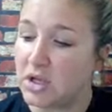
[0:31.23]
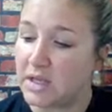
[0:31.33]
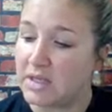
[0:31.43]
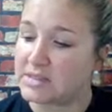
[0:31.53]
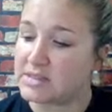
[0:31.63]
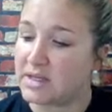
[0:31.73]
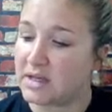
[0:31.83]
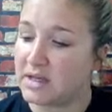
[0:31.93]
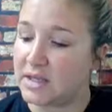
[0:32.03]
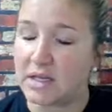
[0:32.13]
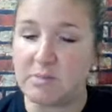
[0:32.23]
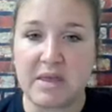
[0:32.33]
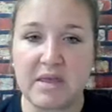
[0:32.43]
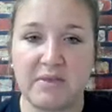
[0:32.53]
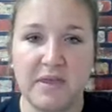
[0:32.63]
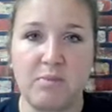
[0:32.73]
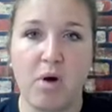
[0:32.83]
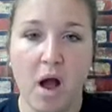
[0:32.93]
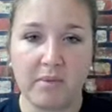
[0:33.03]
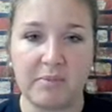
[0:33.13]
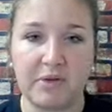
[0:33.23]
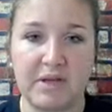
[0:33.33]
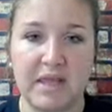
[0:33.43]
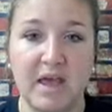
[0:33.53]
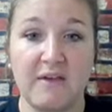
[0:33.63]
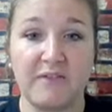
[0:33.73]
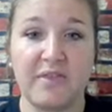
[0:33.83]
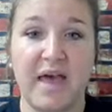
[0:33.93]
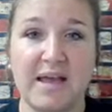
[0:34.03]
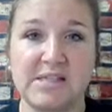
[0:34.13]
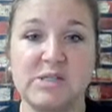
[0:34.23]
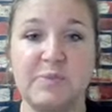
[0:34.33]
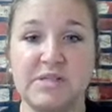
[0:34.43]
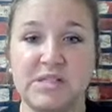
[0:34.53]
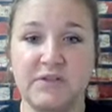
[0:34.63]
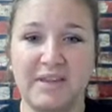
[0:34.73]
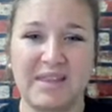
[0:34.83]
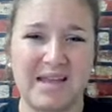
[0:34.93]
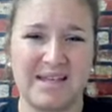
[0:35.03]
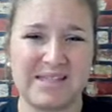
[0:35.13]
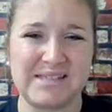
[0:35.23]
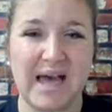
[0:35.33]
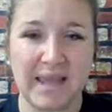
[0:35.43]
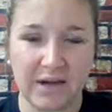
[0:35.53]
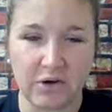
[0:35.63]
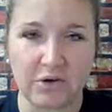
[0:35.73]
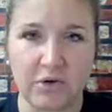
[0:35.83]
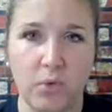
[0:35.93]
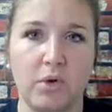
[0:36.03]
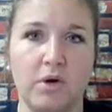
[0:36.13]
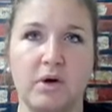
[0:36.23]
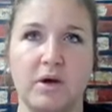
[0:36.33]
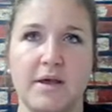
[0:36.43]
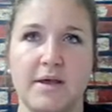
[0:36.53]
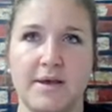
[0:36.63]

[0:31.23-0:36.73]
it's going to be the probability of that specific, that desired or